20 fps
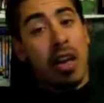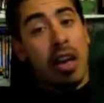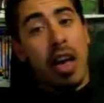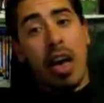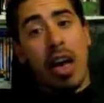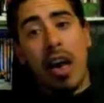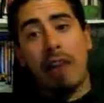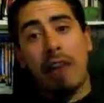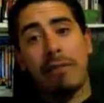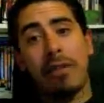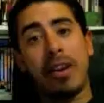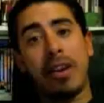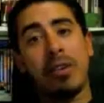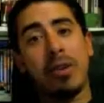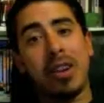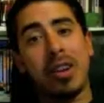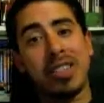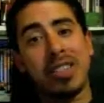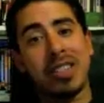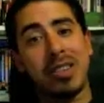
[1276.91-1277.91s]
have fun
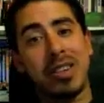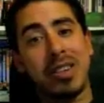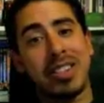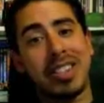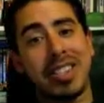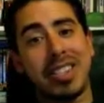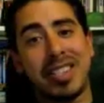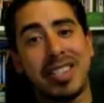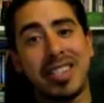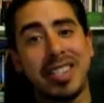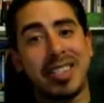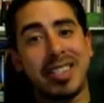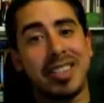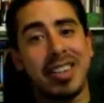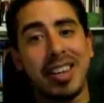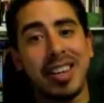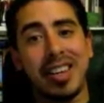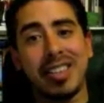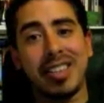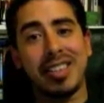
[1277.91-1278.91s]
watching the rest of the season, you
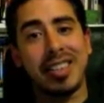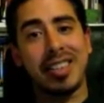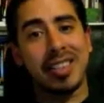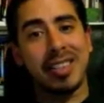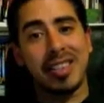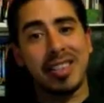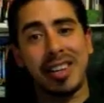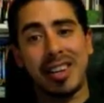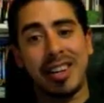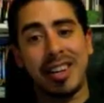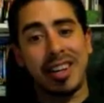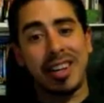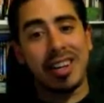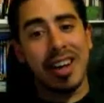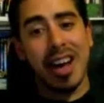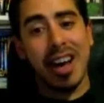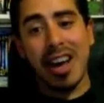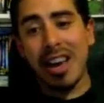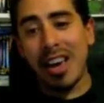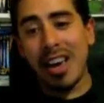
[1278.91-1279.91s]
guys, because uh,
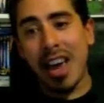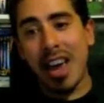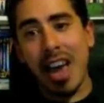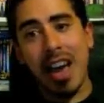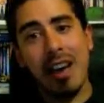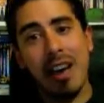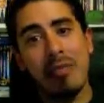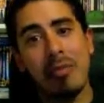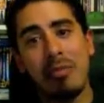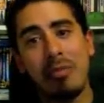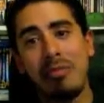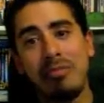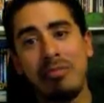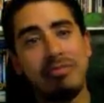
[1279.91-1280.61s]
I am.